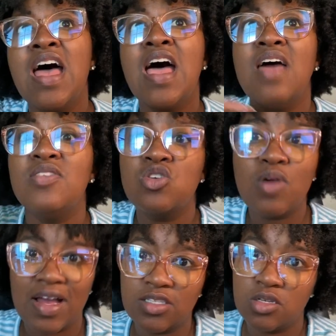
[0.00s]
And then you
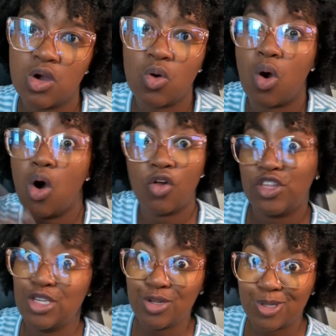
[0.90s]
guys know all the
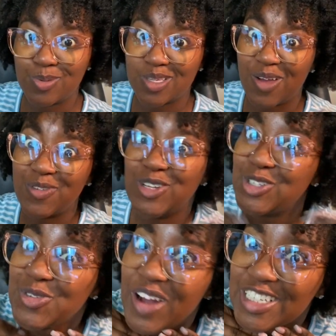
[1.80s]
YouTube stuff because
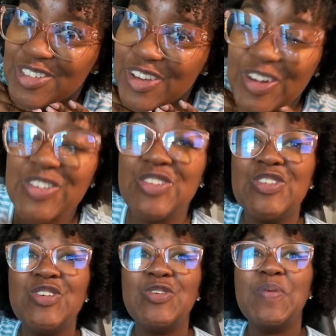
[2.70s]
you're watching me on
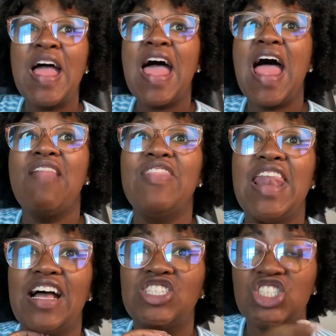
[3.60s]
YouTube. And then
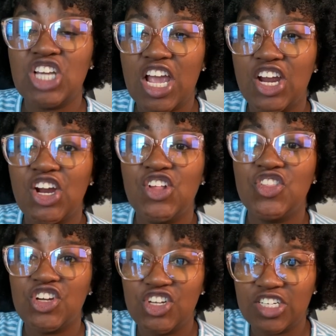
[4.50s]
I share
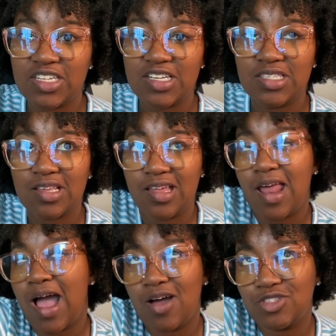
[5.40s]
the goodness and
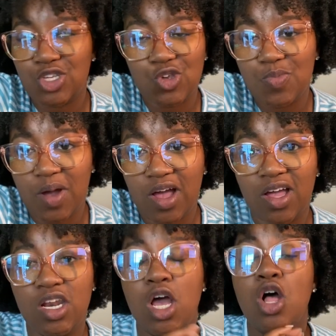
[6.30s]
how to
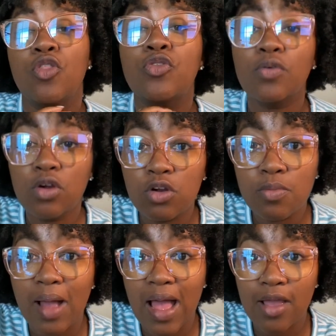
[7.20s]
coupon through
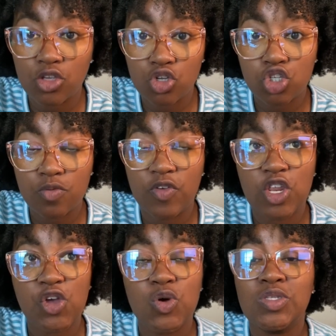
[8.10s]
my YouTube
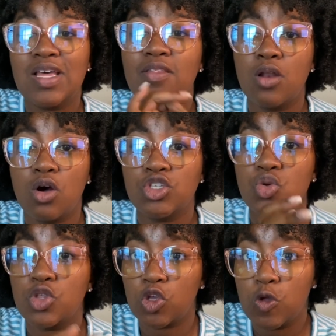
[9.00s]
videos and then
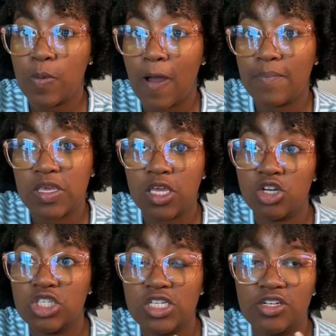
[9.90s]
also the coupon
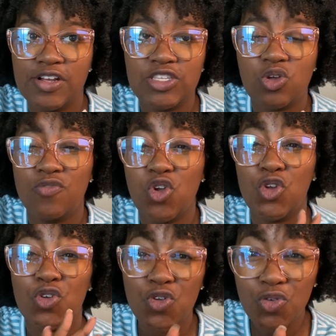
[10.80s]
beginner series. So if you're
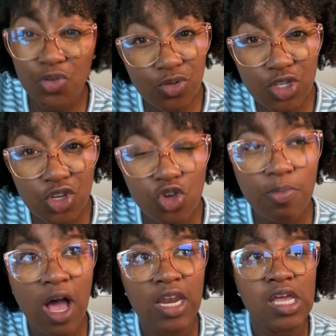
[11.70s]
new new to
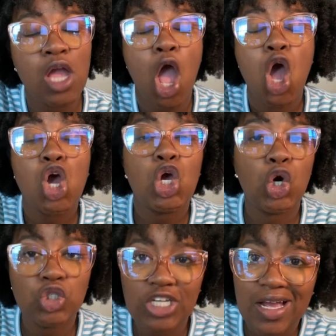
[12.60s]
couponing,
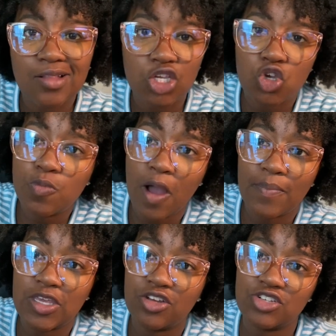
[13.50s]
go check out the coupon
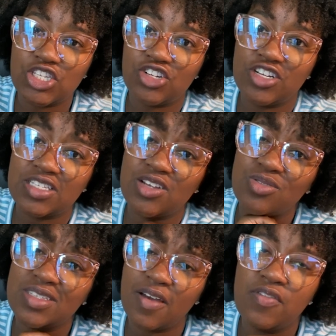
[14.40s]
beginner series. It'll
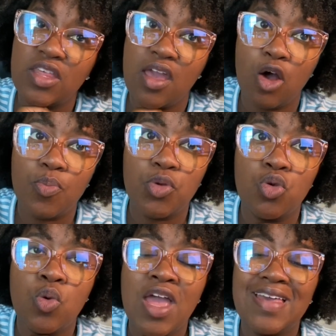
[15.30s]
definitely help
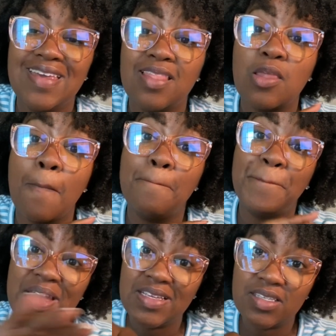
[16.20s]
you get the
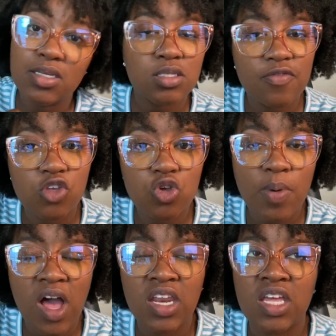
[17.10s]
basics of
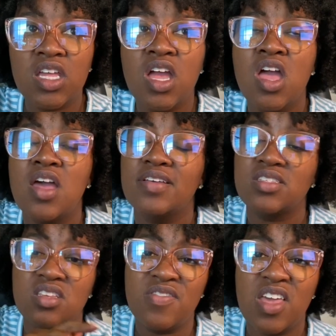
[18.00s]
couponing
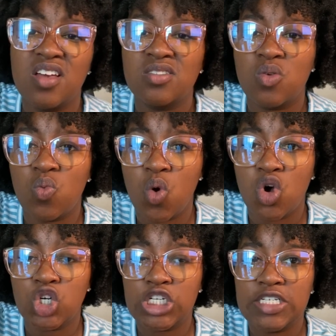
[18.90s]
CVS,
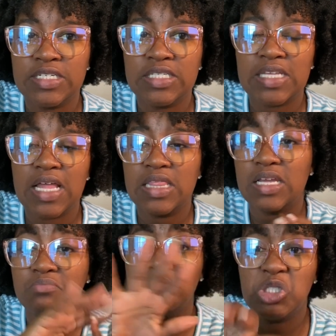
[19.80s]
Walgreens, and
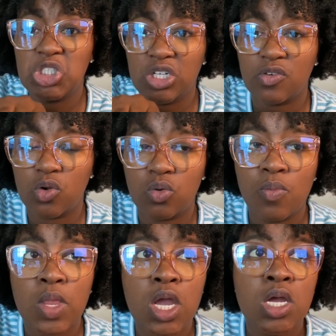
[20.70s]
then General.
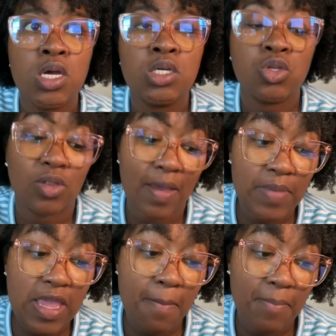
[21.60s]
So let
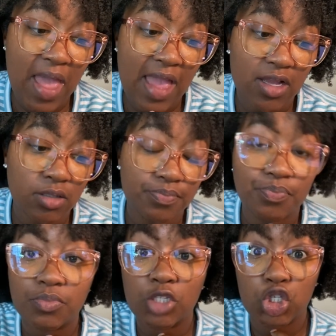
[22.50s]
me get back
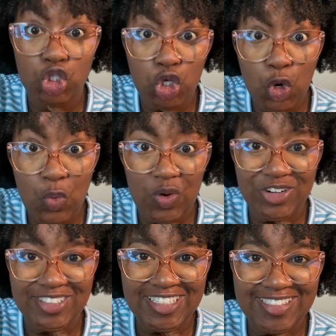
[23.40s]
to
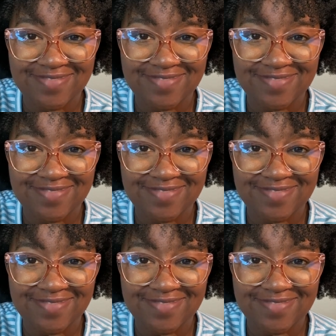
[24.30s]
work.